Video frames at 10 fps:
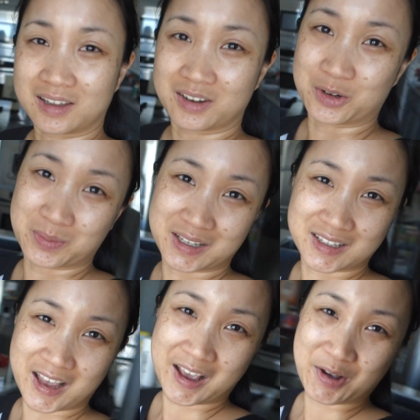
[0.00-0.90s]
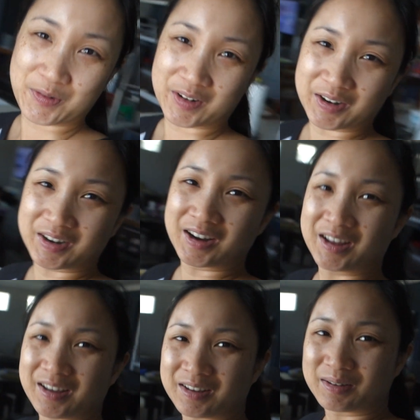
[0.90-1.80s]
Herm says hangover,
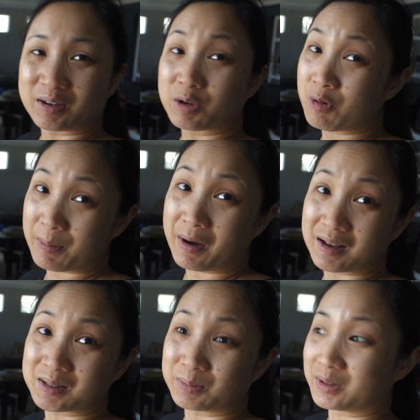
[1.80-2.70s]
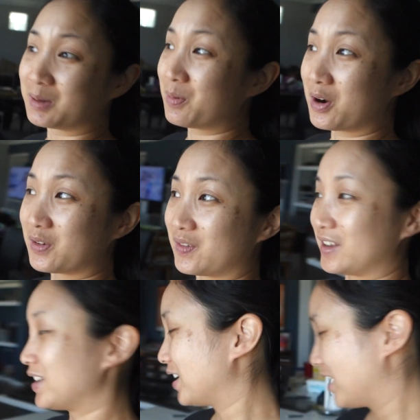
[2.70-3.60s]
quite possibly a part of
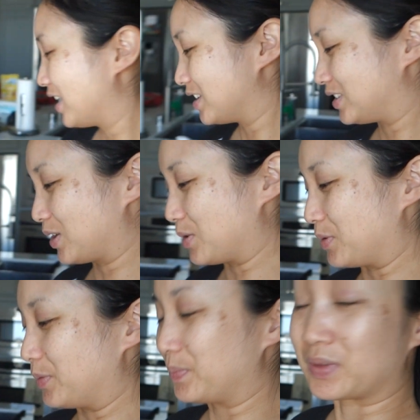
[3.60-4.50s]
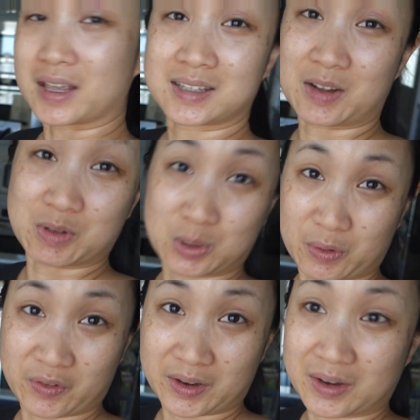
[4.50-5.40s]
it. So last night was
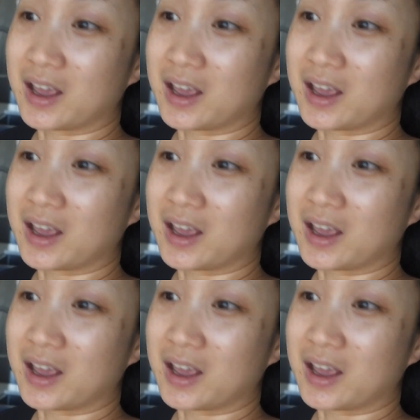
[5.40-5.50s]
super fun.